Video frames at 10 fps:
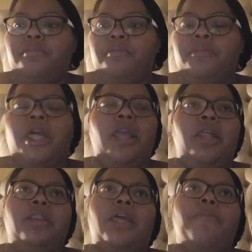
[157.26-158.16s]

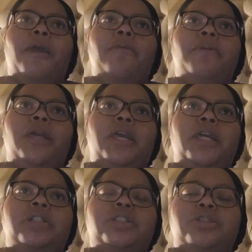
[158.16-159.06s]
they may
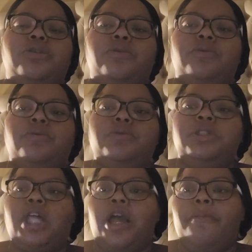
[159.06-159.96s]
begin to
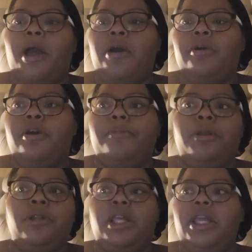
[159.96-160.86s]
stockpile
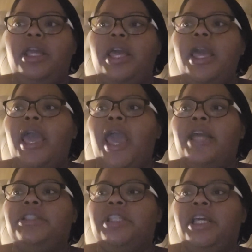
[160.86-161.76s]
community
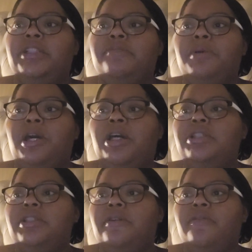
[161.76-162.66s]
assets
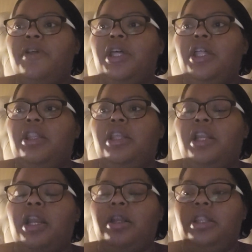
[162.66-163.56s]
because of
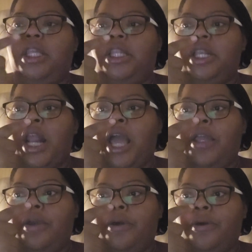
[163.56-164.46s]
the
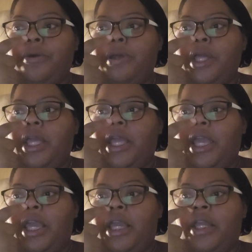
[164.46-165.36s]
denial.
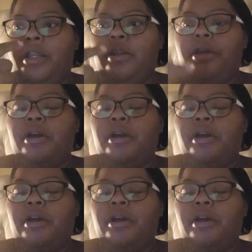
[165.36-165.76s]
And